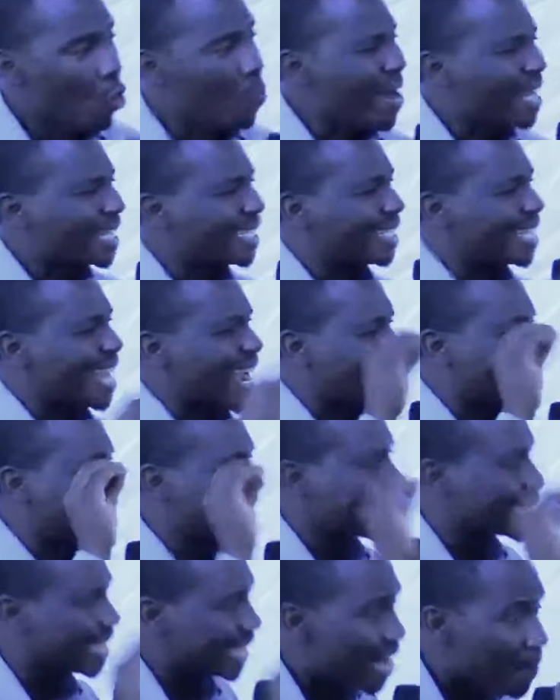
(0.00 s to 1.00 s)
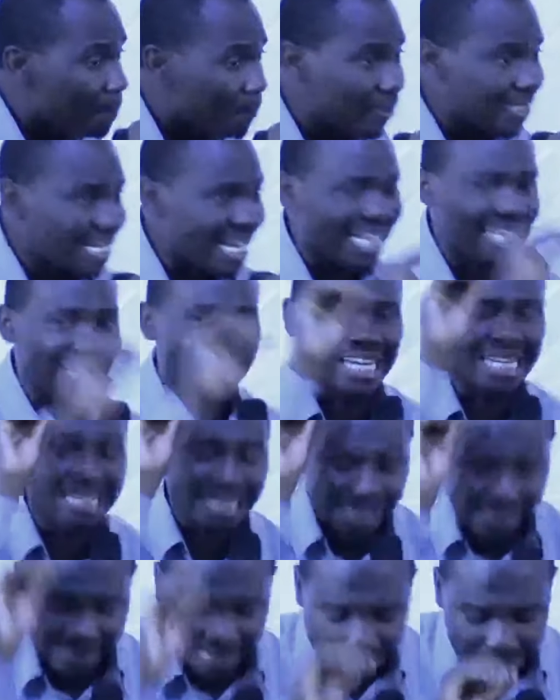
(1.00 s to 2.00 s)
must accept and let
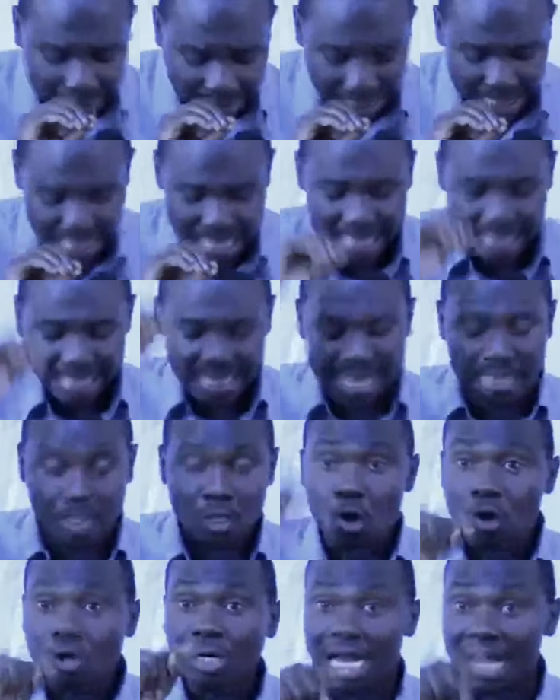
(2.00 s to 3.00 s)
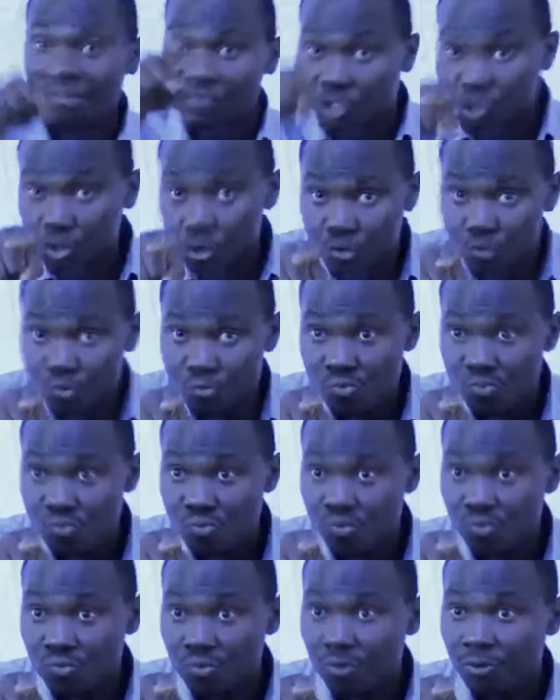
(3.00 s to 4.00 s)
it settle that God loves you.
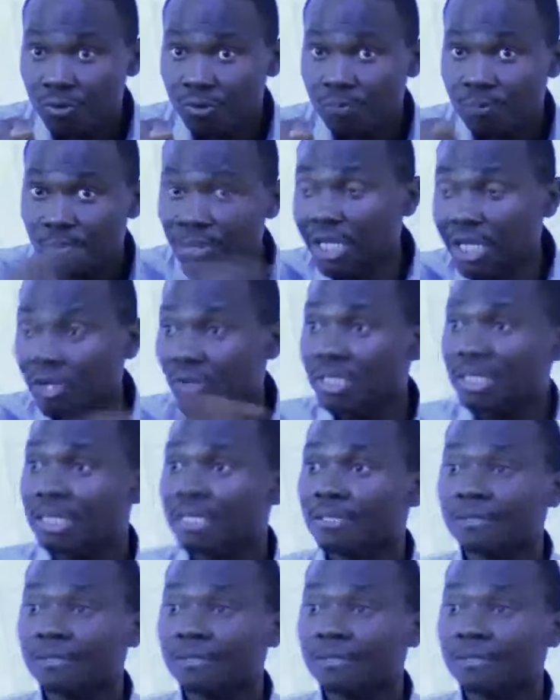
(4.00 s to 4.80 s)
Period.